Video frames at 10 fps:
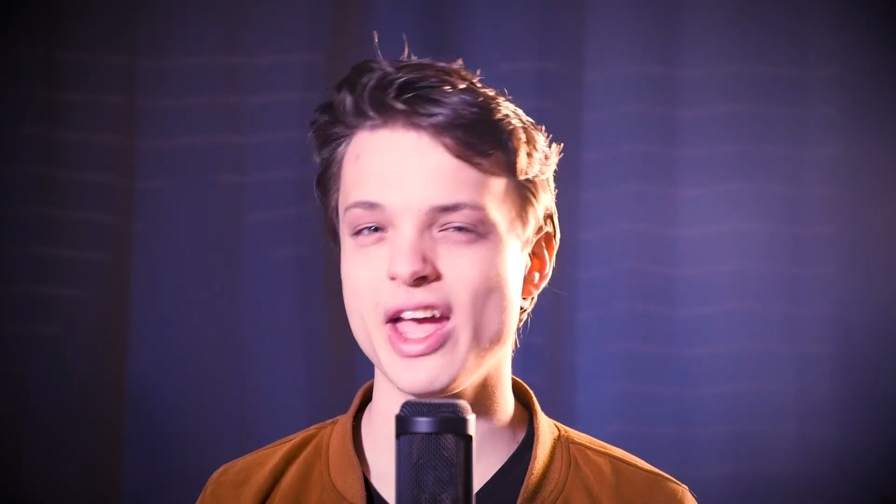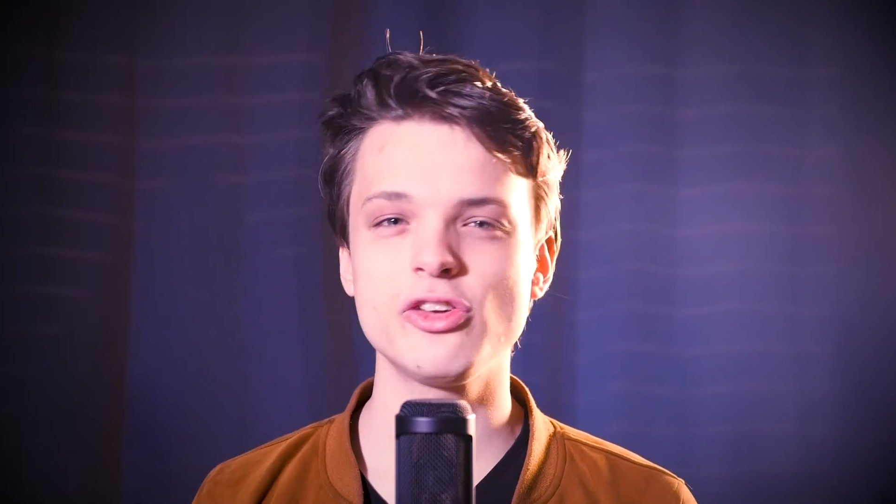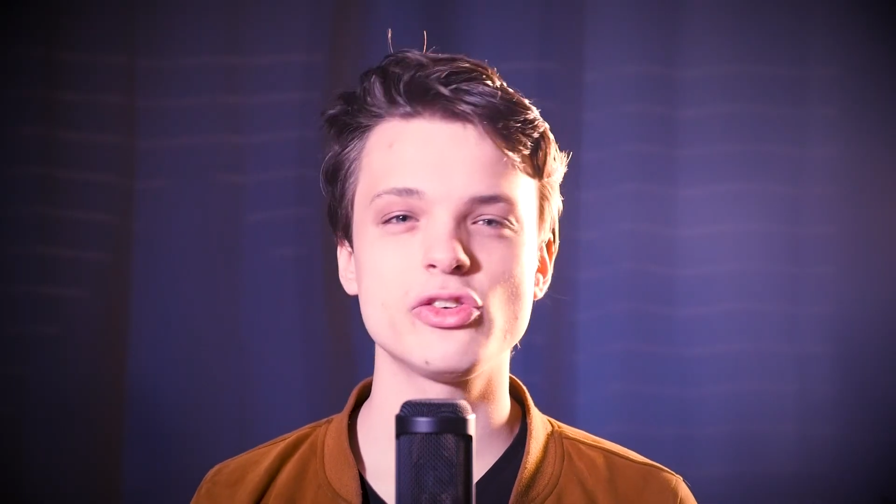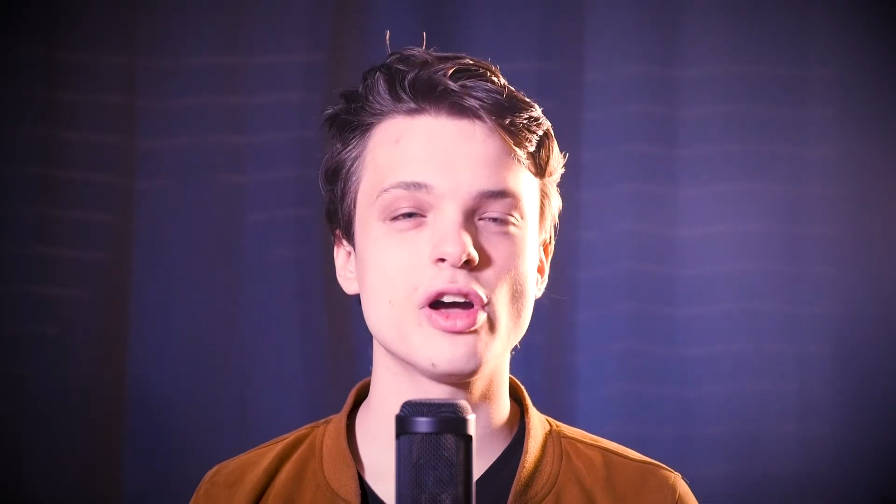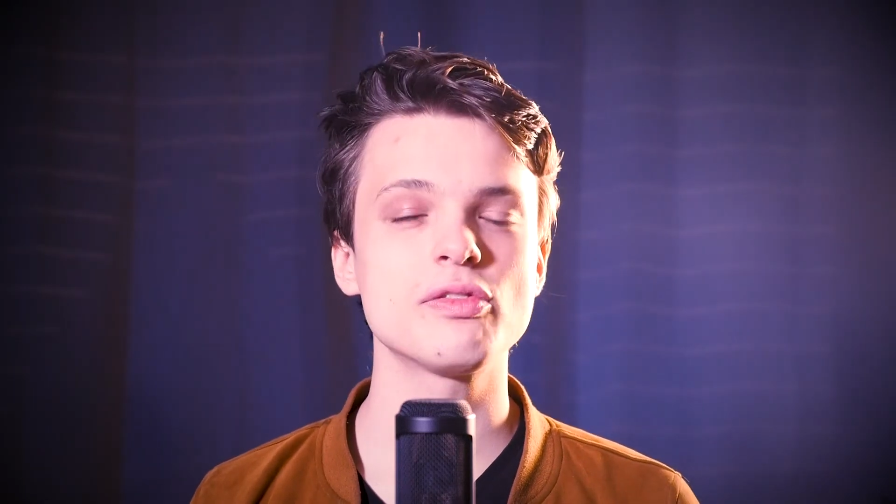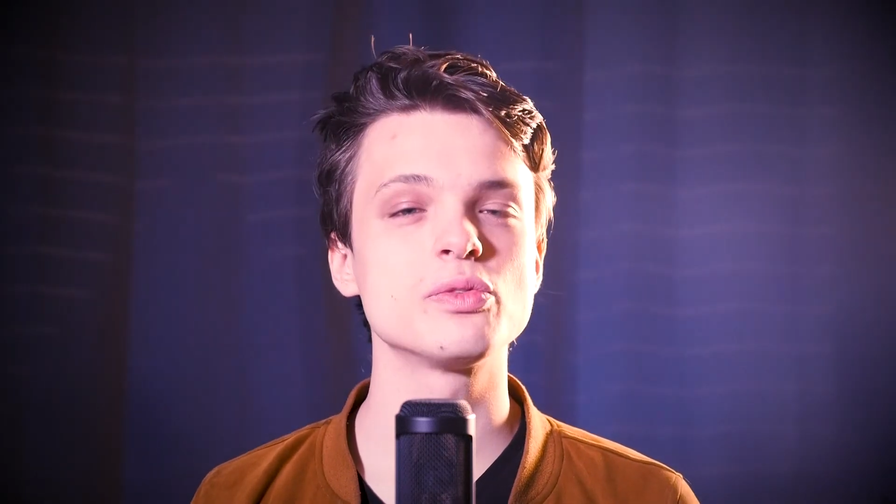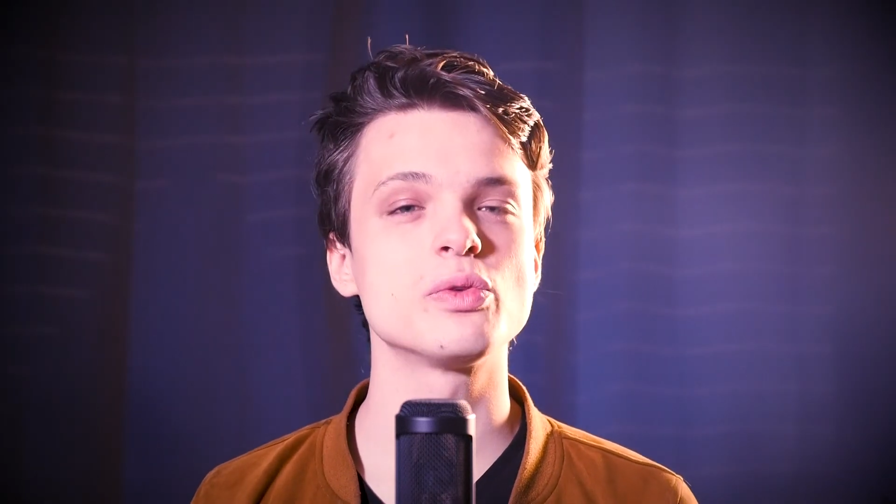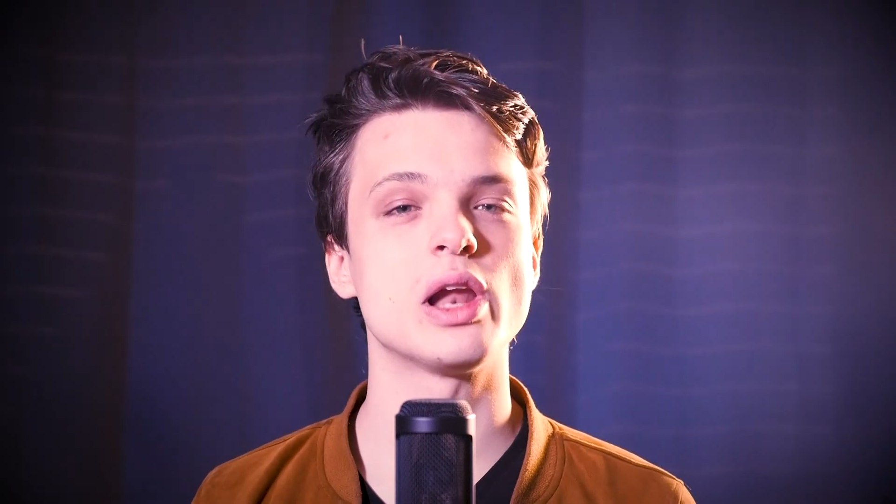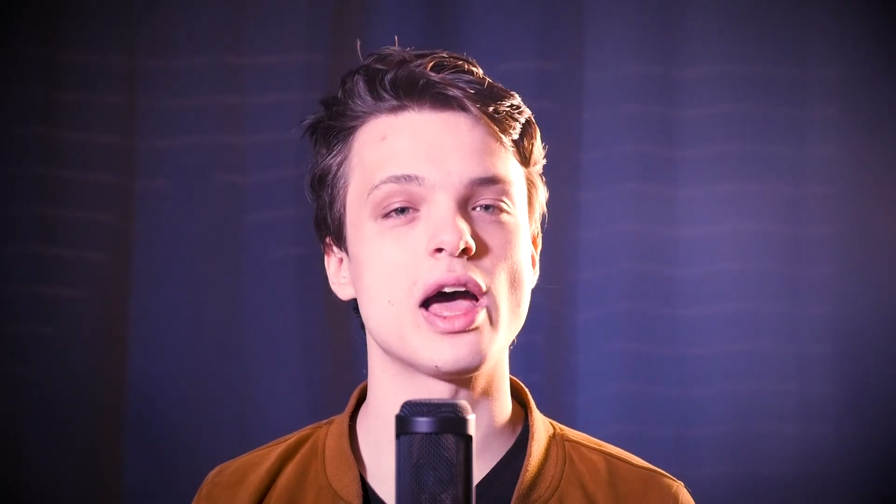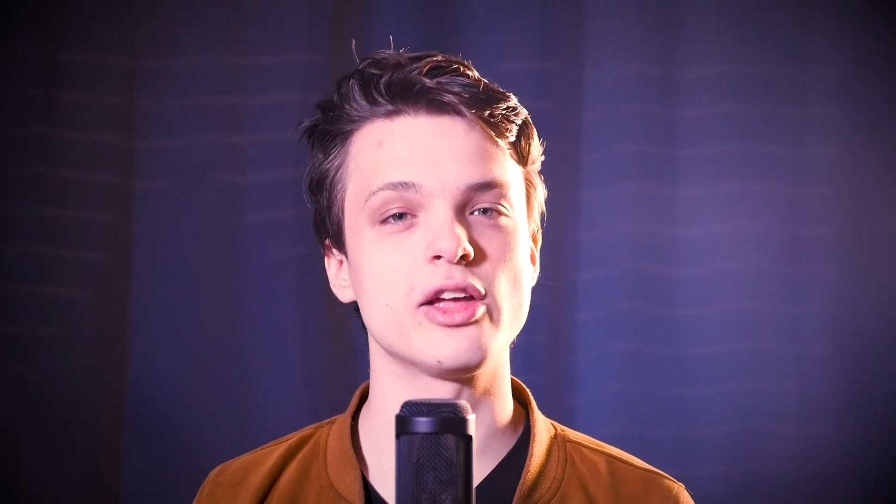Edge often
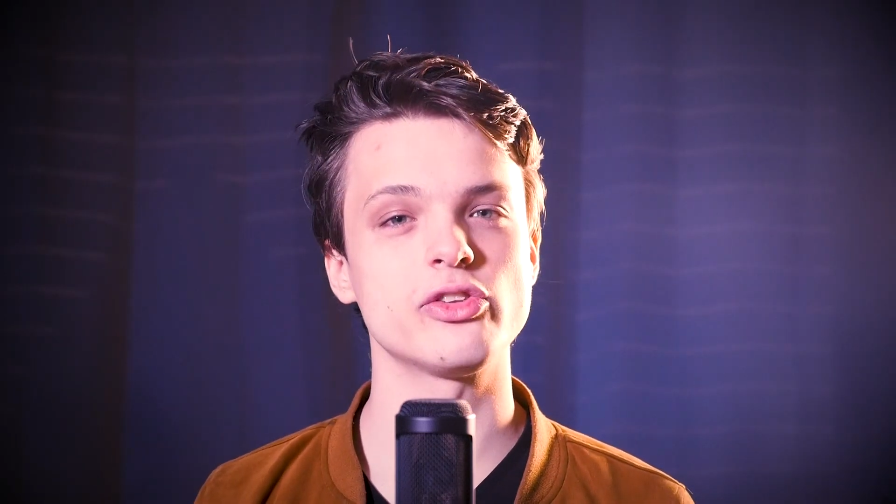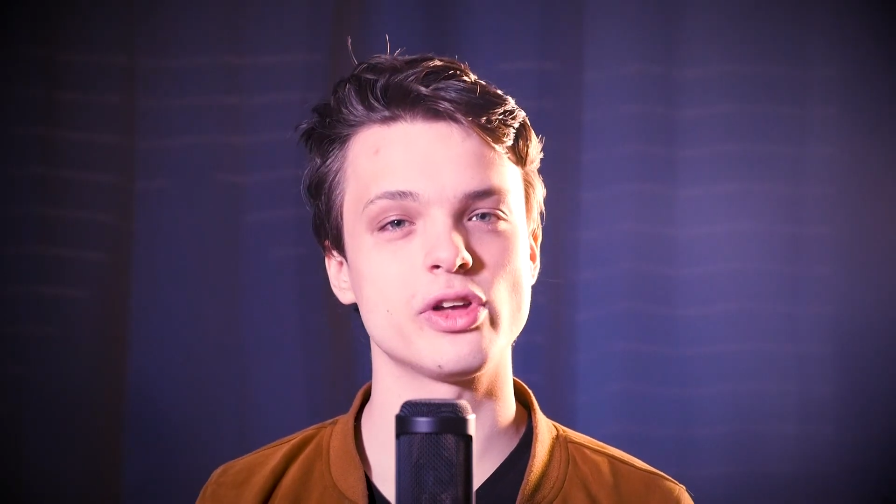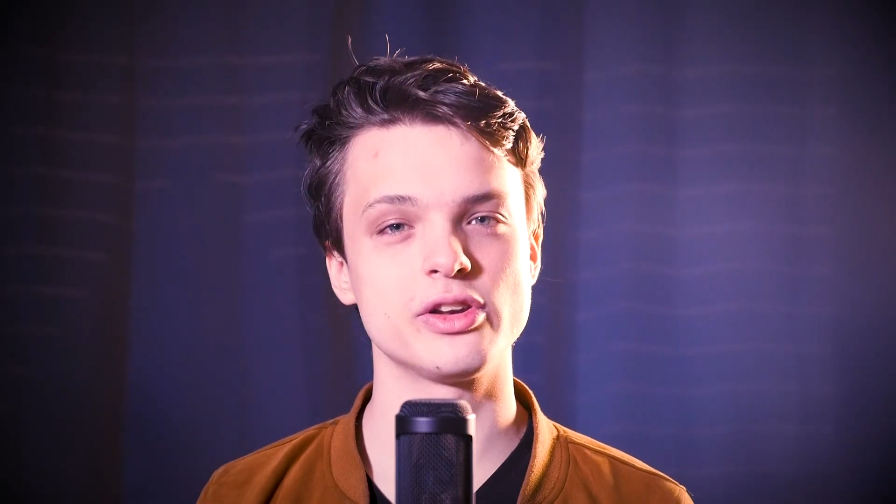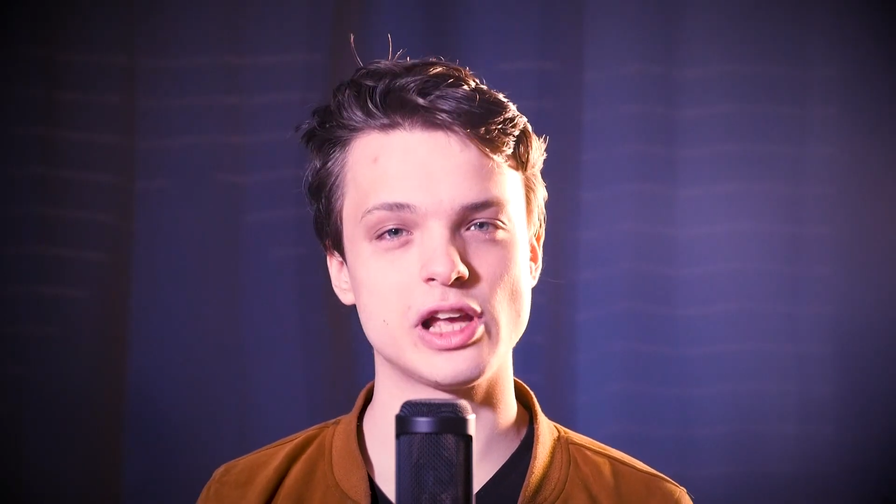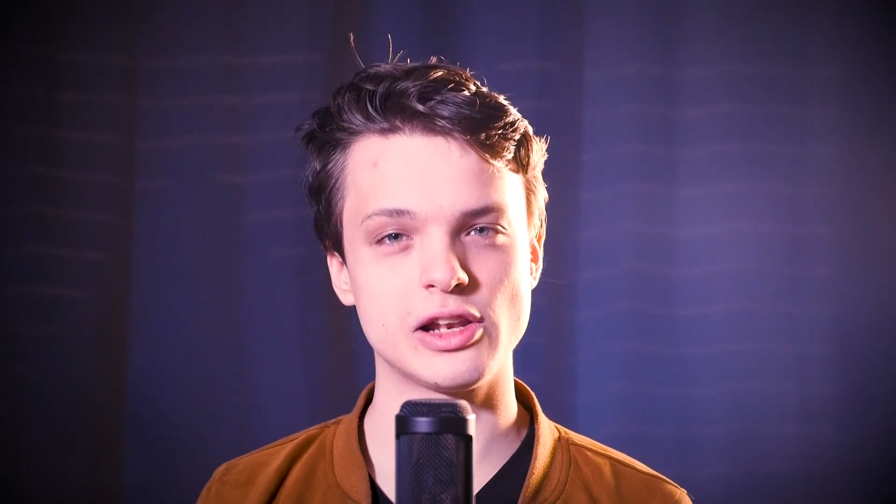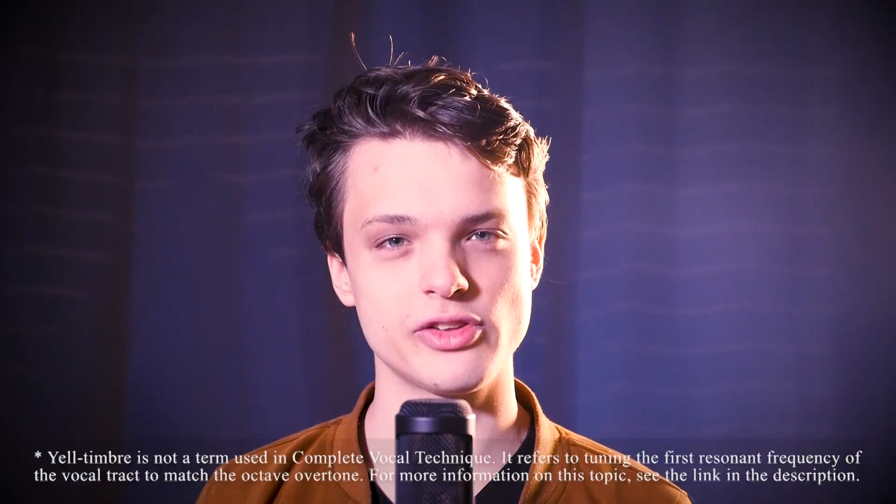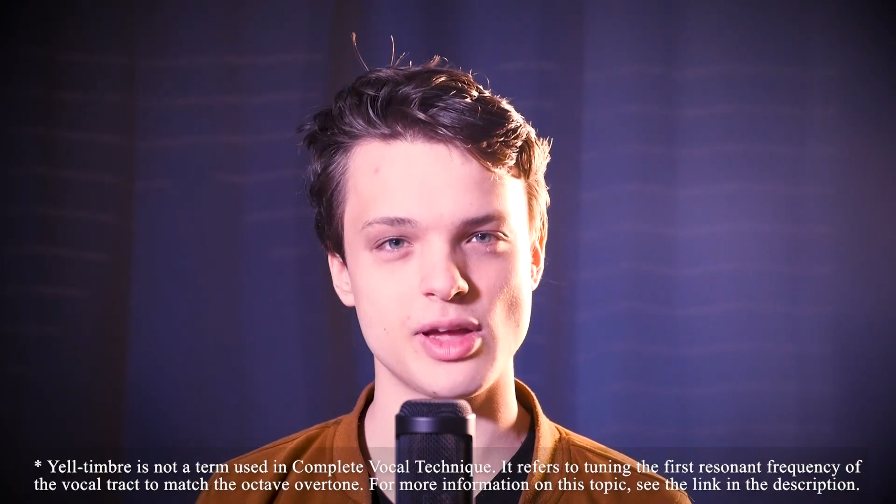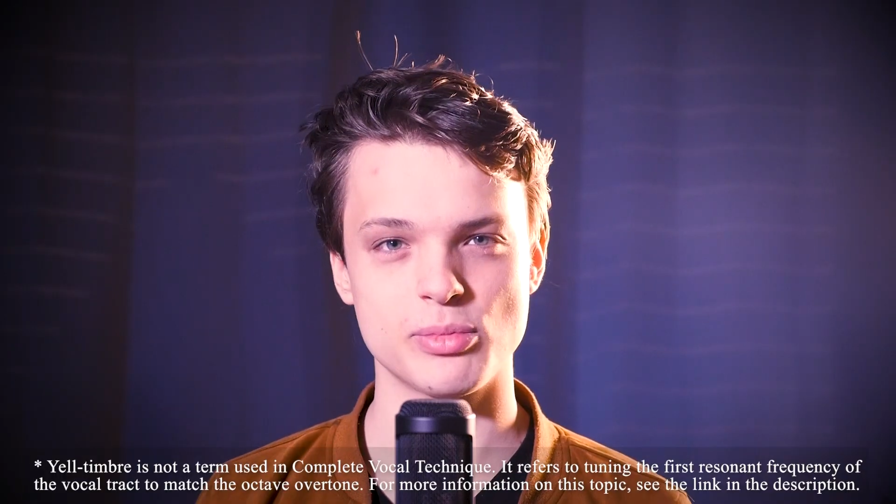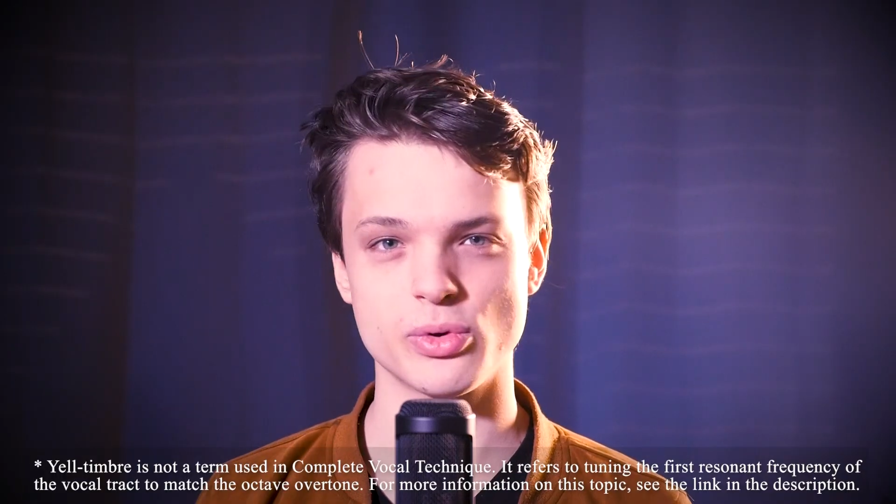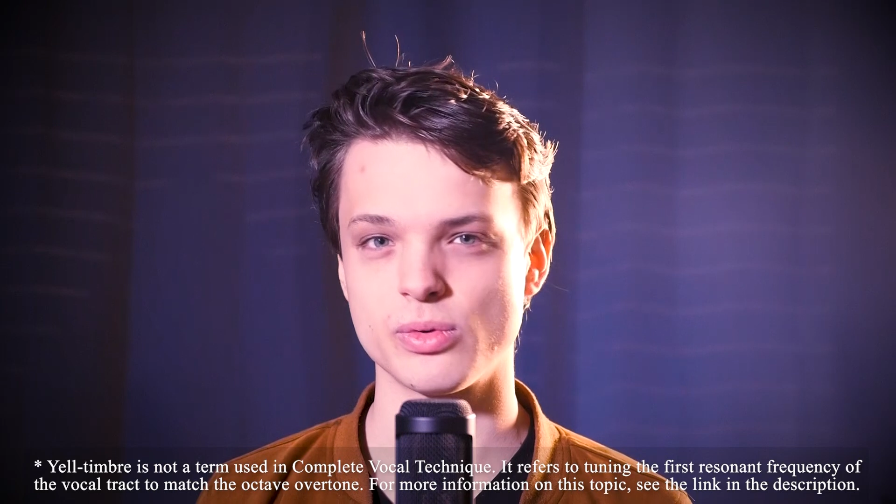relies on yell
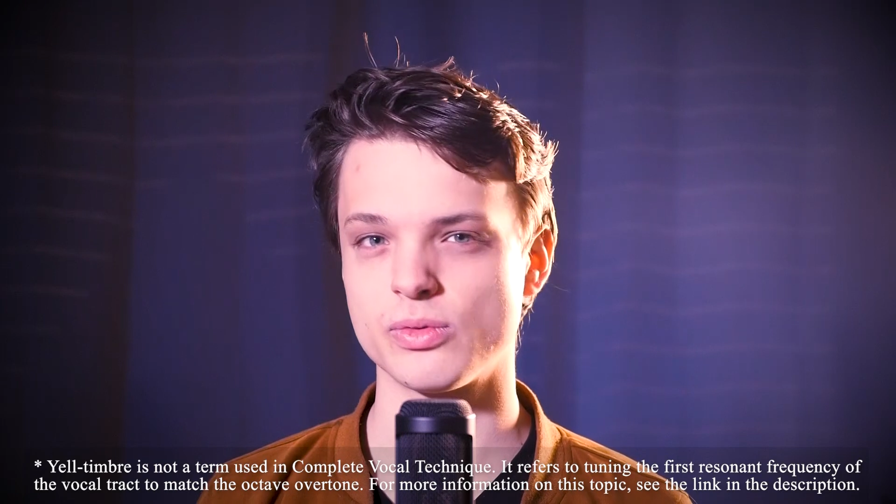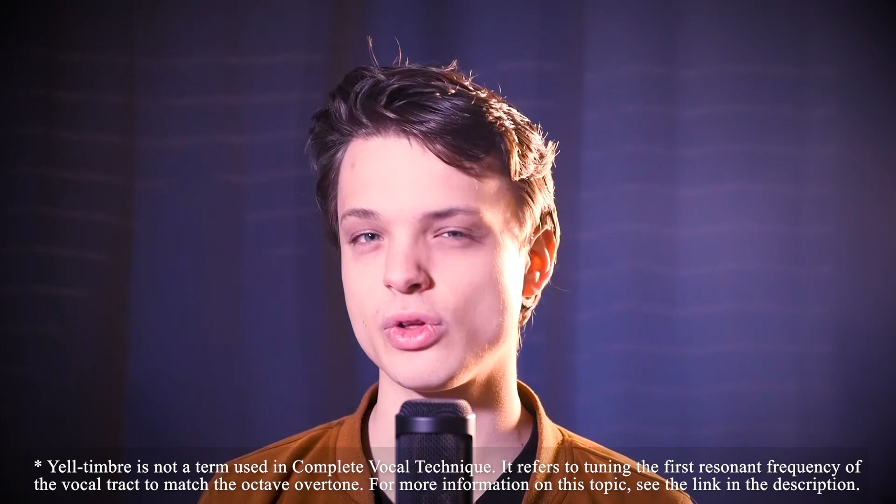timbre,